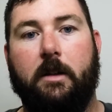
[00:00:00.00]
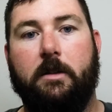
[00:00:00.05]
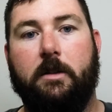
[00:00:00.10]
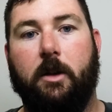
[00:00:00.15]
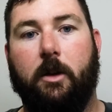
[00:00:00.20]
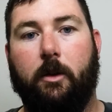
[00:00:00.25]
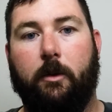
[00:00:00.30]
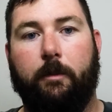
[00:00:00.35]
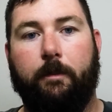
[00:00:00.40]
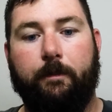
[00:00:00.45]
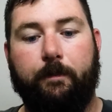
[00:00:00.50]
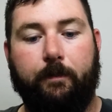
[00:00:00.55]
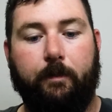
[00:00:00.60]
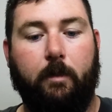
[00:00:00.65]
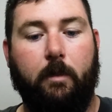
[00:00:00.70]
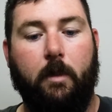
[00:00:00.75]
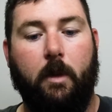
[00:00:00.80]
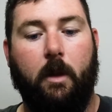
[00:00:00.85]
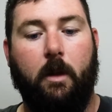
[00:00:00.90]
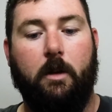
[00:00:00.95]
So
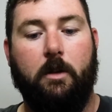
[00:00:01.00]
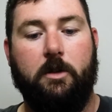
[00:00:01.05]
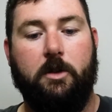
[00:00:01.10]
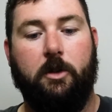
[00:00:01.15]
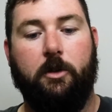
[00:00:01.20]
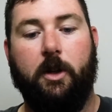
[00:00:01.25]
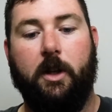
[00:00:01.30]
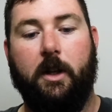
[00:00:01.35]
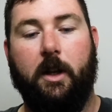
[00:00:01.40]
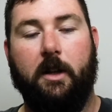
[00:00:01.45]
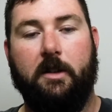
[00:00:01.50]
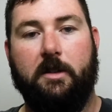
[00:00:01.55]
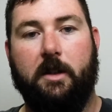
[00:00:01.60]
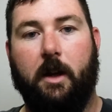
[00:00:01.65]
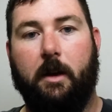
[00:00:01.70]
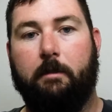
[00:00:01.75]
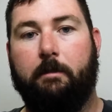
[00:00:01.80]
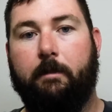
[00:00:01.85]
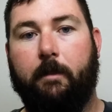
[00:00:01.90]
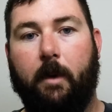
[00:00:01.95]
tune in next
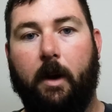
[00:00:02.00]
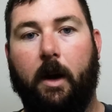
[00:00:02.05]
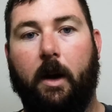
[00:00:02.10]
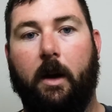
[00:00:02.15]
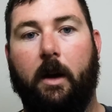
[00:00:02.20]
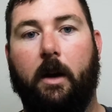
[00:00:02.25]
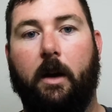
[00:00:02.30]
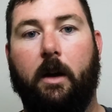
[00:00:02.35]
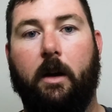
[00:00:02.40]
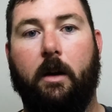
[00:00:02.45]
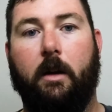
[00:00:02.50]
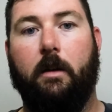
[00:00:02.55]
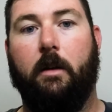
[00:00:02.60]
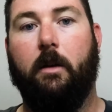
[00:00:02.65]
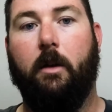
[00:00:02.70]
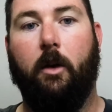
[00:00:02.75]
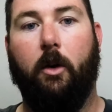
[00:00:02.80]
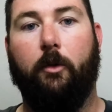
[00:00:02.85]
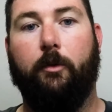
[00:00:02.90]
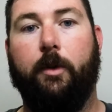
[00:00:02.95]
time, and
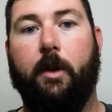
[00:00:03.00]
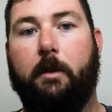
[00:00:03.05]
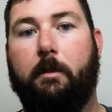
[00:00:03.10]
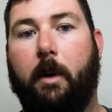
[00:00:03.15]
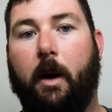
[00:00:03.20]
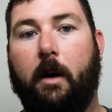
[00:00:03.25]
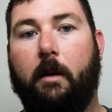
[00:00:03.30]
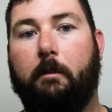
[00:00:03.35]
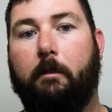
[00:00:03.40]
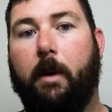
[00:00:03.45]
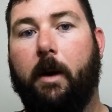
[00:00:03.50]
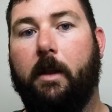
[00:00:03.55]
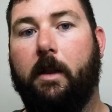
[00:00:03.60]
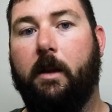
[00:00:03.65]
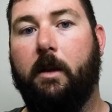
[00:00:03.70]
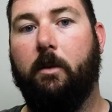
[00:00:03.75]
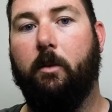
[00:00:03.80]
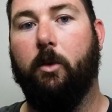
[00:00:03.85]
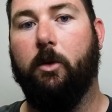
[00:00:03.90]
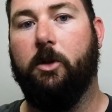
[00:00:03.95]
hopefully by
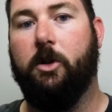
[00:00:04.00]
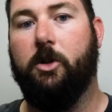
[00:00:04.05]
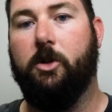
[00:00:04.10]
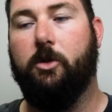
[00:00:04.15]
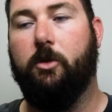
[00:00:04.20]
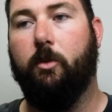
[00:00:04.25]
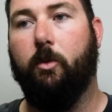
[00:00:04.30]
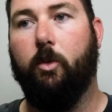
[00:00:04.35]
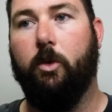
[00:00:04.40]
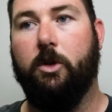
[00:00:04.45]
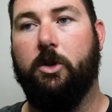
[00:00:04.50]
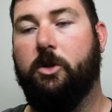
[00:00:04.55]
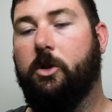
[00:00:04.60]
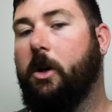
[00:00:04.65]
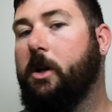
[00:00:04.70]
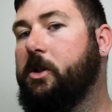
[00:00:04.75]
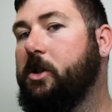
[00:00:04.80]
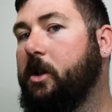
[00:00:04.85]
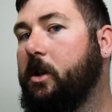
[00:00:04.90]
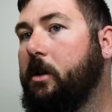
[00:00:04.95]
then we're
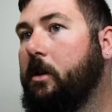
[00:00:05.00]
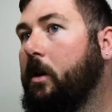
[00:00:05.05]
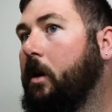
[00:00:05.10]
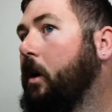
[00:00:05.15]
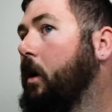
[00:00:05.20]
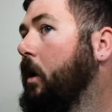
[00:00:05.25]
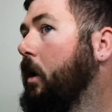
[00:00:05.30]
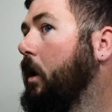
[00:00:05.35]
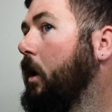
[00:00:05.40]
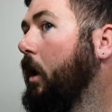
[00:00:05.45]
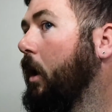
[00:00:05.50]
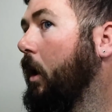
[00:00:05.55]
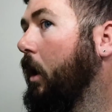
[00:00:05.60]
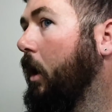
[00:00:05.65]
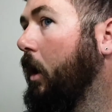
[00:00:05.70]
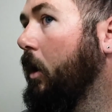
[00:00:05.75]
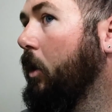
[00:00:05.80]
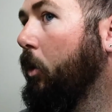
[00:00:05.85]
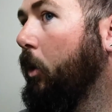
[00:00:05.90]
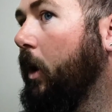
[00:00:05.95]
stretching.
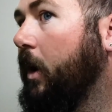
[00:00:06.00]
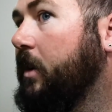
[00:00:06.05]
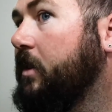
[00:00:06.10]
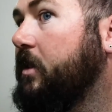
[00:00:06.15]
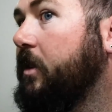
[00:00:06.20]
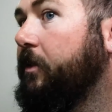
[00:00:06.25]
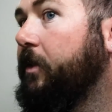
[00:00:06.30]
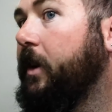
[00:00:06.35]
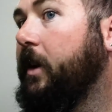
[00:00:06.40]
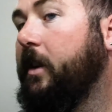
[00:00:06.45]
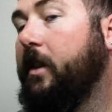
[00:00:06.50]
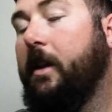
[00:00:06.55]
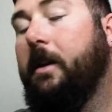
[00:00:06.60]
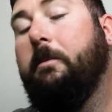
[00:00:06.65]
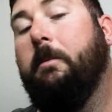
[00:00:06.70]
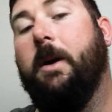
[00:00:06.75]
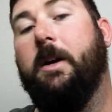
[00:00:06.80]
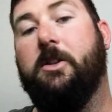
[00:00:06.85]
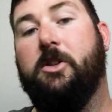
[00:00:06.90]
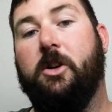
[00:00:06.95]
Otherwise, if anything
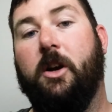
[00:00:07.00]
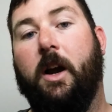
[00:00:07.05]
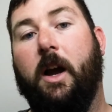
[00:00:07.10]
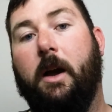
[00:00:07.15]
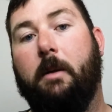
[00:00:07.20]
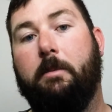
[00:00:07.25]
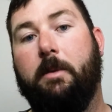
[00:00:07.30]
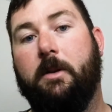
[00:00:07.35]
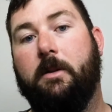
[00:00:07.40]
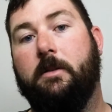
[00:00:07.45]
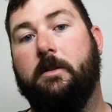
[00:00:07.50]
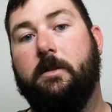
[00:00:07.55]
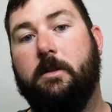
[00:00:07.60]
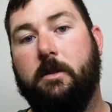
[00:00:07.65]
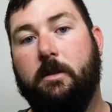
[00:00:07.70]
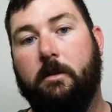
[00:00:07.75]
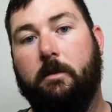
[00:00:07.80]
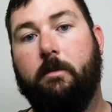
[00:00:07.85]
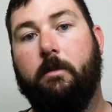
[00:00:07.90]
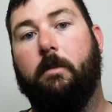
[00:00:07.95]
major
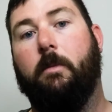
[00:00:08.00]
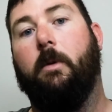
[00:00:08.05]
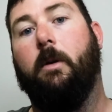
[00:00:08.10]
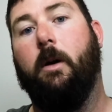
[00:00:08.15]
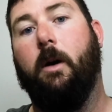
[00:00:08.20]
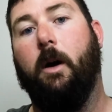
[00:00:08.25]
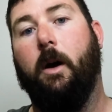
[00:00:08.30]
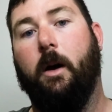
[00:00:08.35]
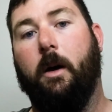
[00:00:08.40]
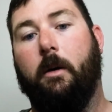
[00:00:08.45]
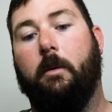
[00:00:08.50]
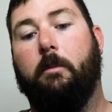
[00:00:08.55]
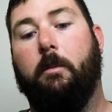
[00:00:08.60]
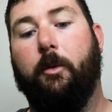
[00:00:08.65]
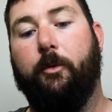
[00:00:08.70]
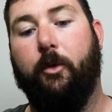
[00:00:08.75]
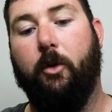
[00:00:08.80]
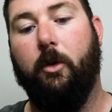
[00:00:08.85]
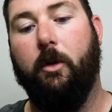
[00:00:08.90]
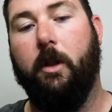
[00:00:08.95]
happens
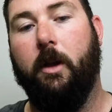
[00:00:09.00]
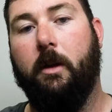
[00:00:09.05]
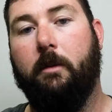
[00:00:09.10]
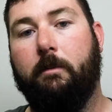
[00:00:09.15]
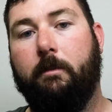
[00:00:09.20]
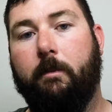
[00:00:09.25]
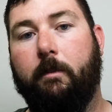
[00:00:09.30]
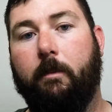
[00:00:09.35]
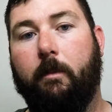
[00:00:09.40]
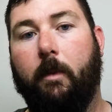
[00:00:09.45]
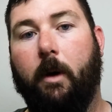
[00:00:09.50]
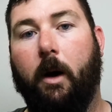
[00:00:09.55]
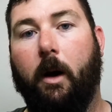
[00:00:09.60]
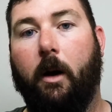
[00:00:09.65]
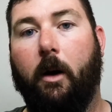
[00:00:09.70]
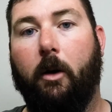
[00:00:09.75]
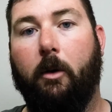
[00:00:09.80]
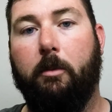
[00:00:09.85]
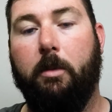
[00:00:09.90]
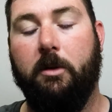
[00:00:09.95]
before then,
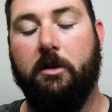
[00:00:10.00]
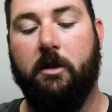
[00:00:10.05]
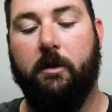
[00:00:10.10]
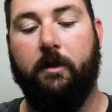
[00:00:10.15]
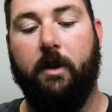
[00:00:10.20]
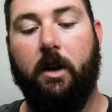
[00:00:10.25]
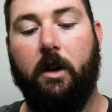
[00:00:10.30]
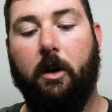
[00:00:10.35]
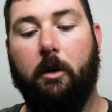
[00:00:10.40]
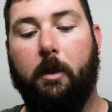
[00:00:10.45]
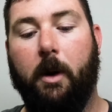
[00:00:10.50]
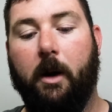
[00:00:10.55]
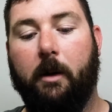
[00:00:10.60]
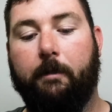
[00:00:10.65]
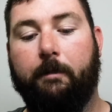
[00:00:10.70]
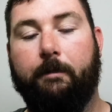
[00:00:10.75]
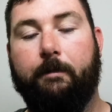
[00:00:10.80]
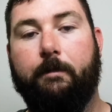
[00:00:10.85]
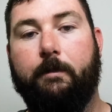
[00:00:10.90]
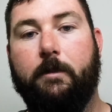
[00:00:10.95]
I'll post a video about it.
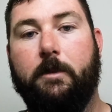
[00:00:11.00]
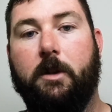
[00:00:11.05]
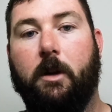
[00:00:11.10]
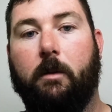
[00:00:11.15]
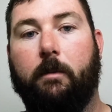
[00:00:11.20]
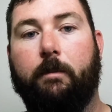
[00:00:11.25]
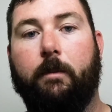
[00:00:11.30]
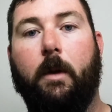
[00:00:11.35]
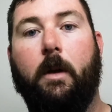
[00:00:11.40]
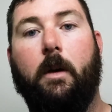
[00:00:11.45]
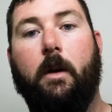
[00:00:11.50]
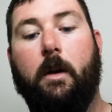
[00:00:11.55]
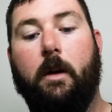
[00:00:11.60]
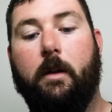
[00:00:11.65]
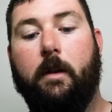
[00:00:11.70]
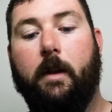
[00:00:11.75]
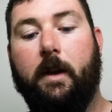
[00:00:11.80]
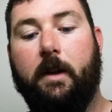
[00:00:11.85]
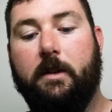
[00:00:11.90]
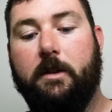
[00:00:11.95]
So
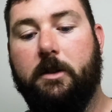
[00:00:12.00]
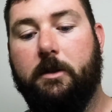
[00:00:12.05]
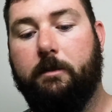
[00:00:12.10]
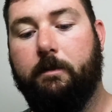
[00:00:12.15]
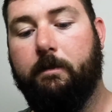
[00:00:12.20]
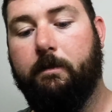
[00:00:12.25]
thanks.